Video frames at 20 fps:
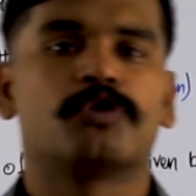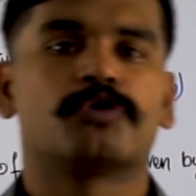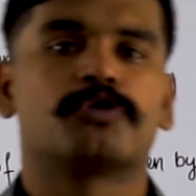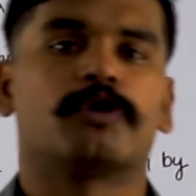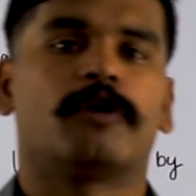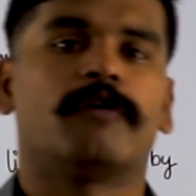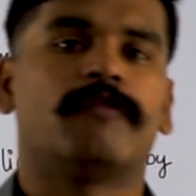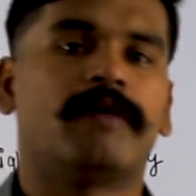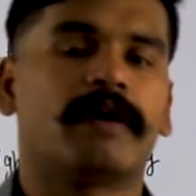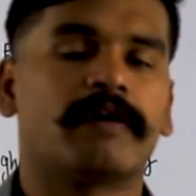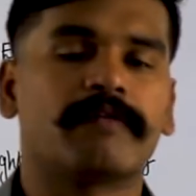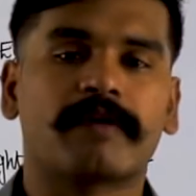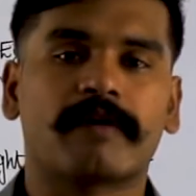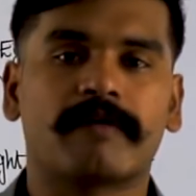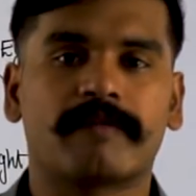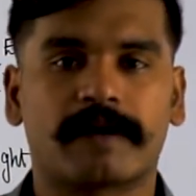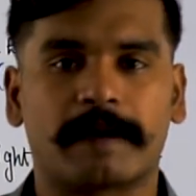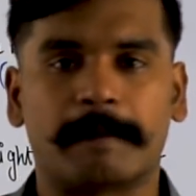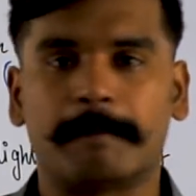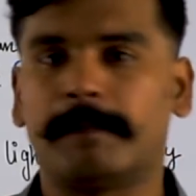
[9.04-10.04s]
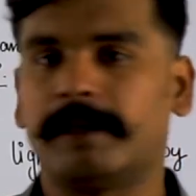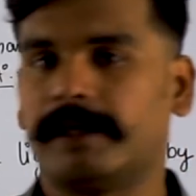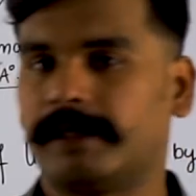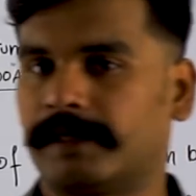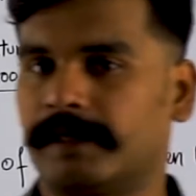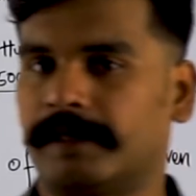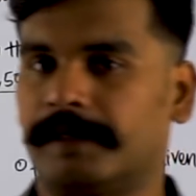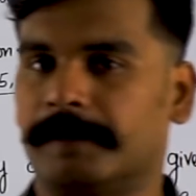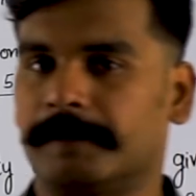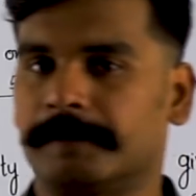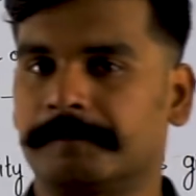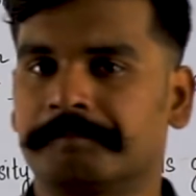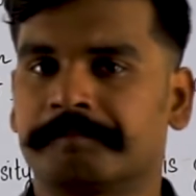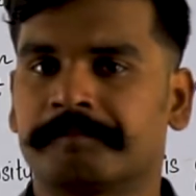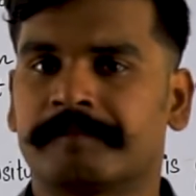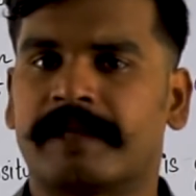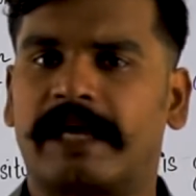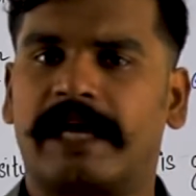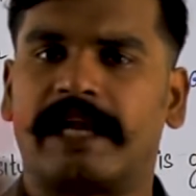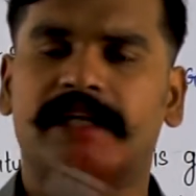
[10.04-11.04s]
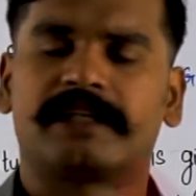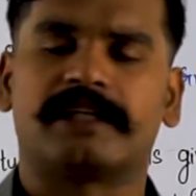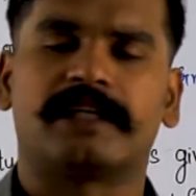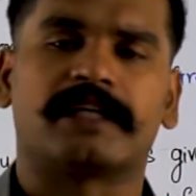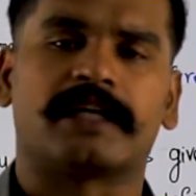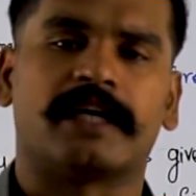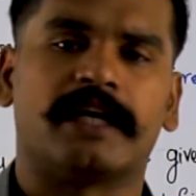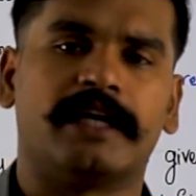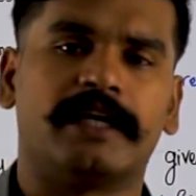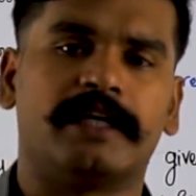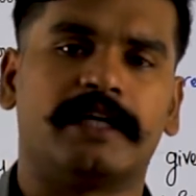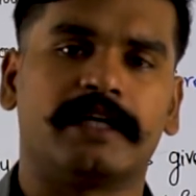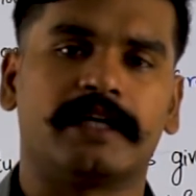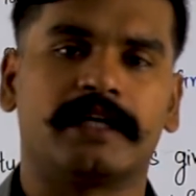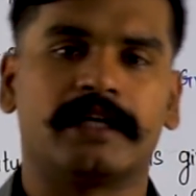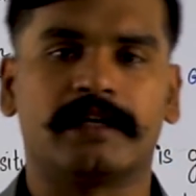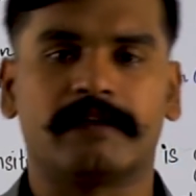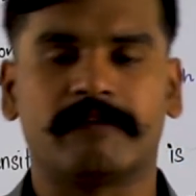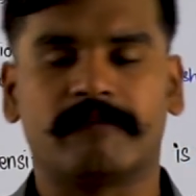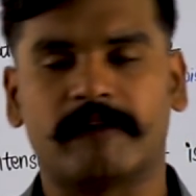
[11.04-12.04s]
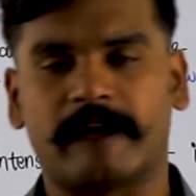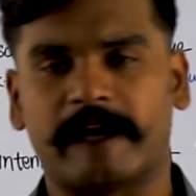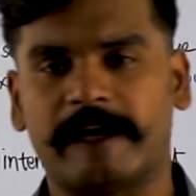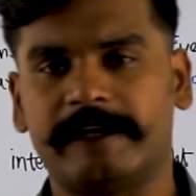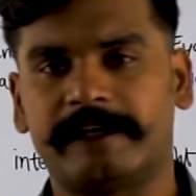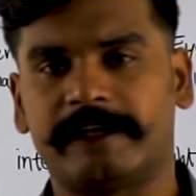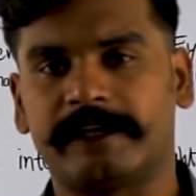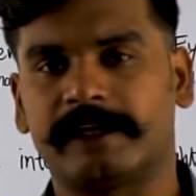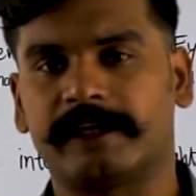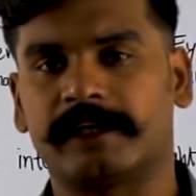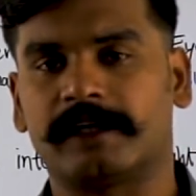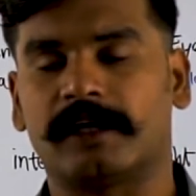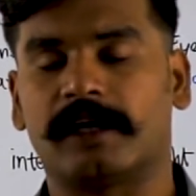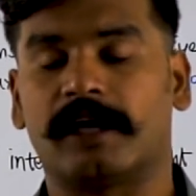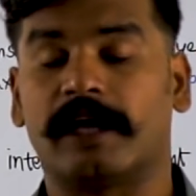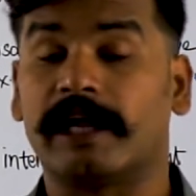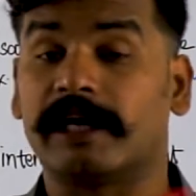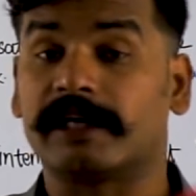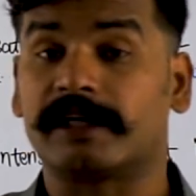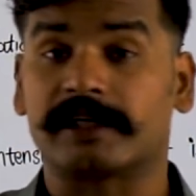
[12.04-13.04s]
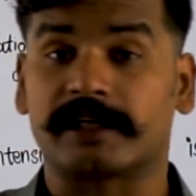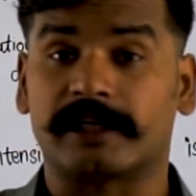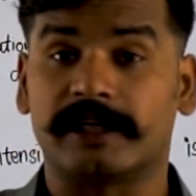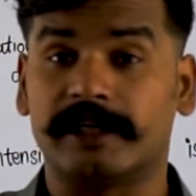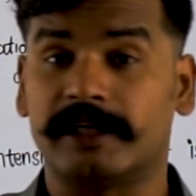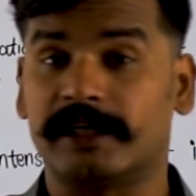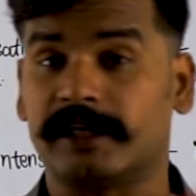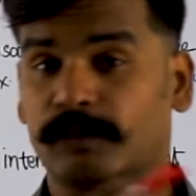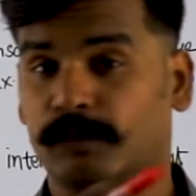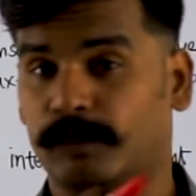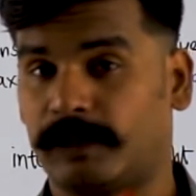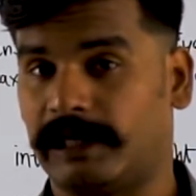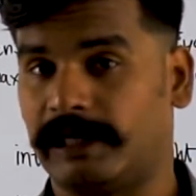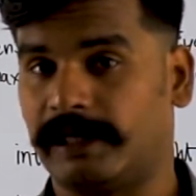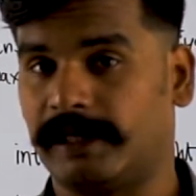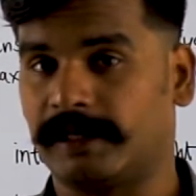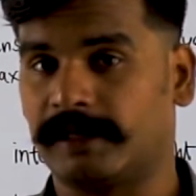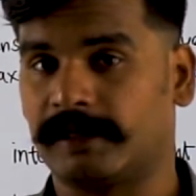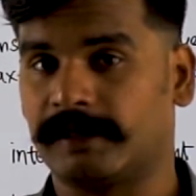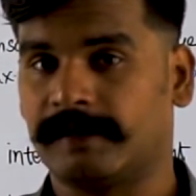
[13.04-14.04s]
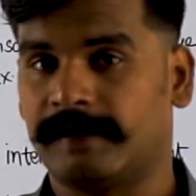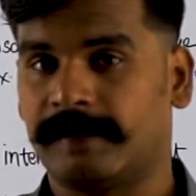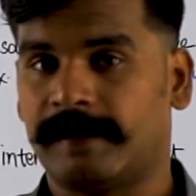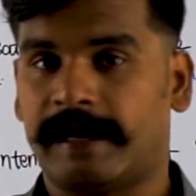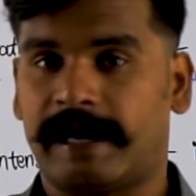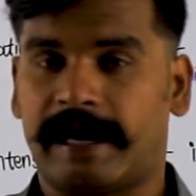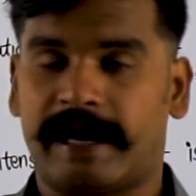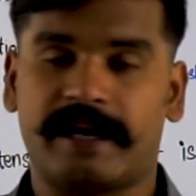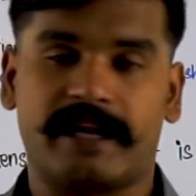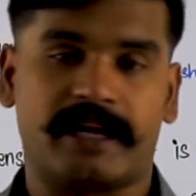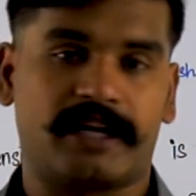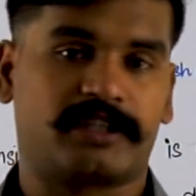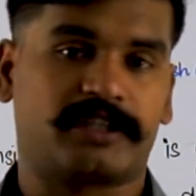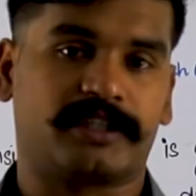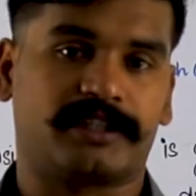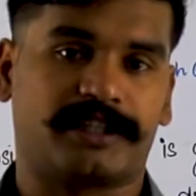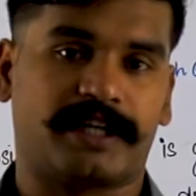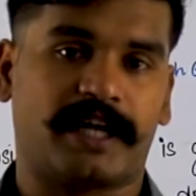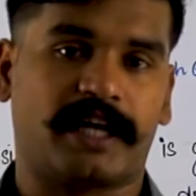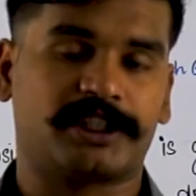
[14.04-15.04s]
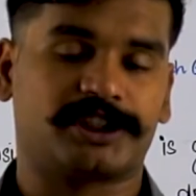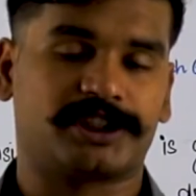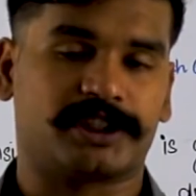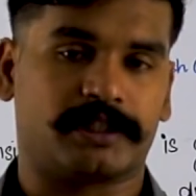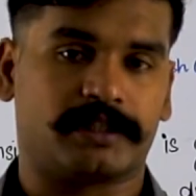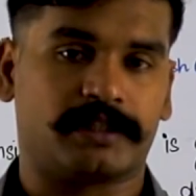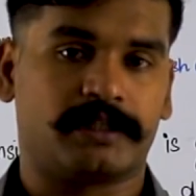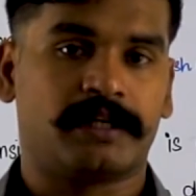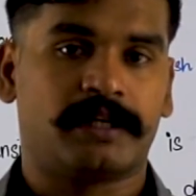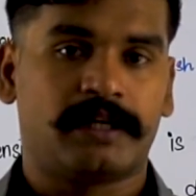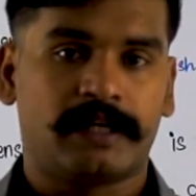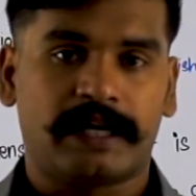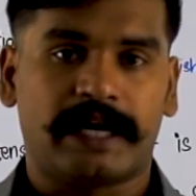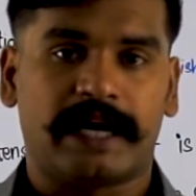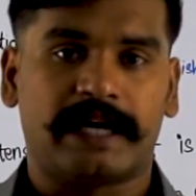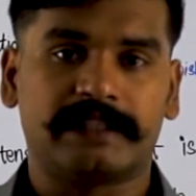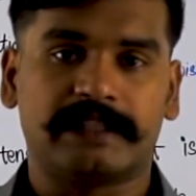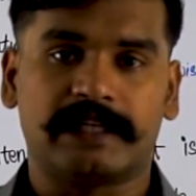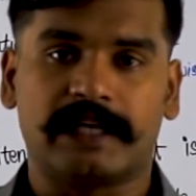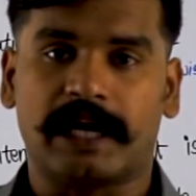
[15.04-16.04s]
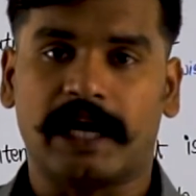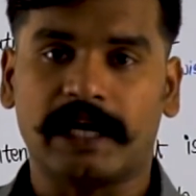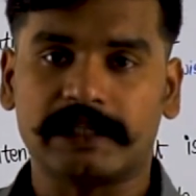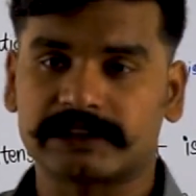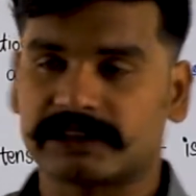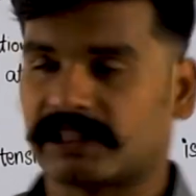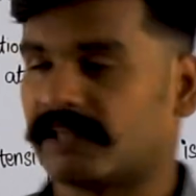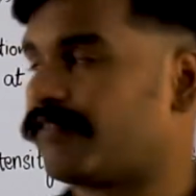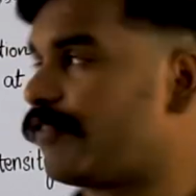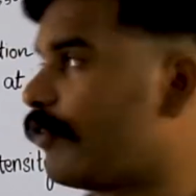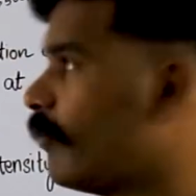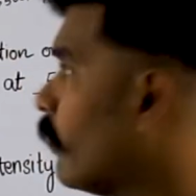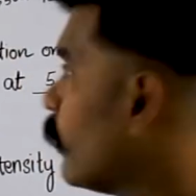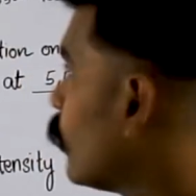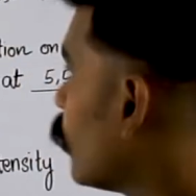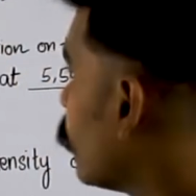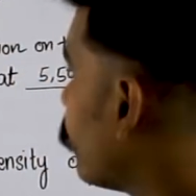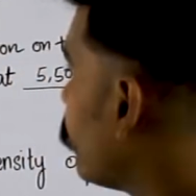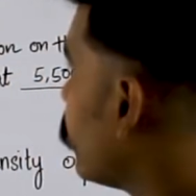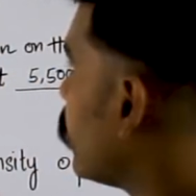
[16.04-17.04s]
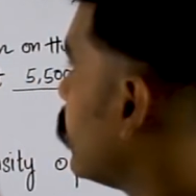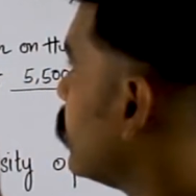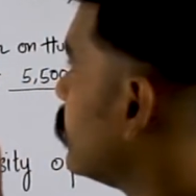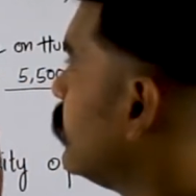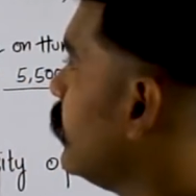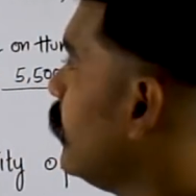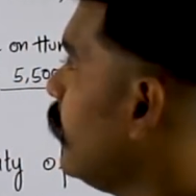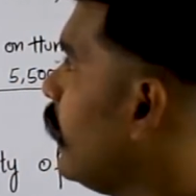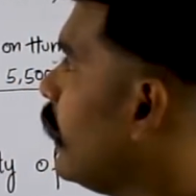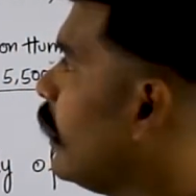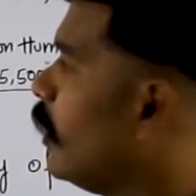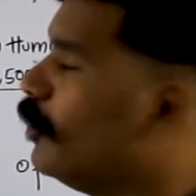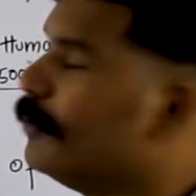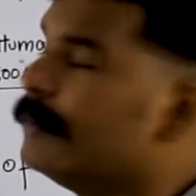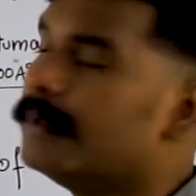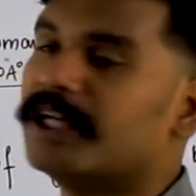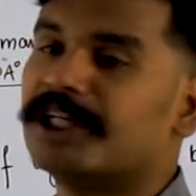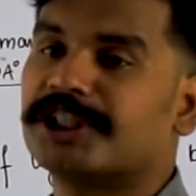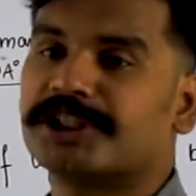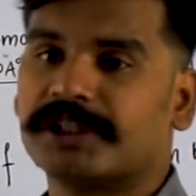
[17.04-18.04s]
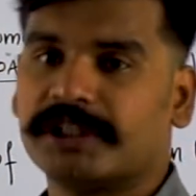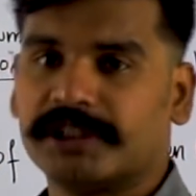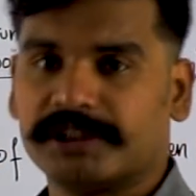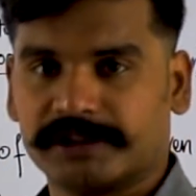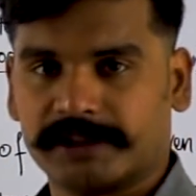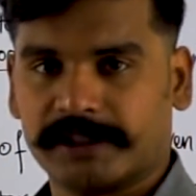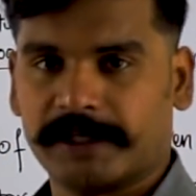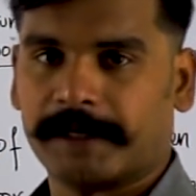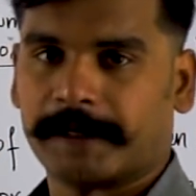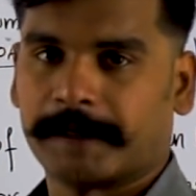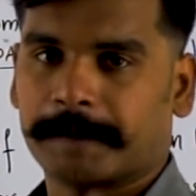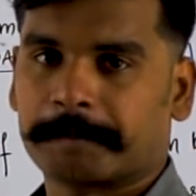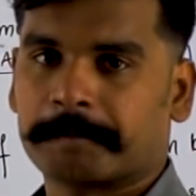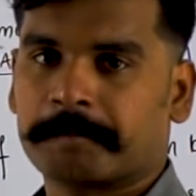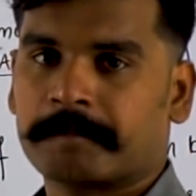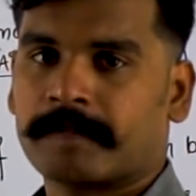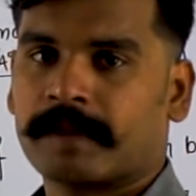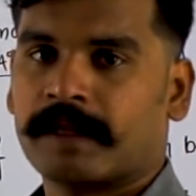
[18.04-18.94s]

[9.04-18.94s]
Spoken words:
So far we have completed electric heating, lighting, electric heating, welding and electric traction, and the last leftover topic is the illumination engineering.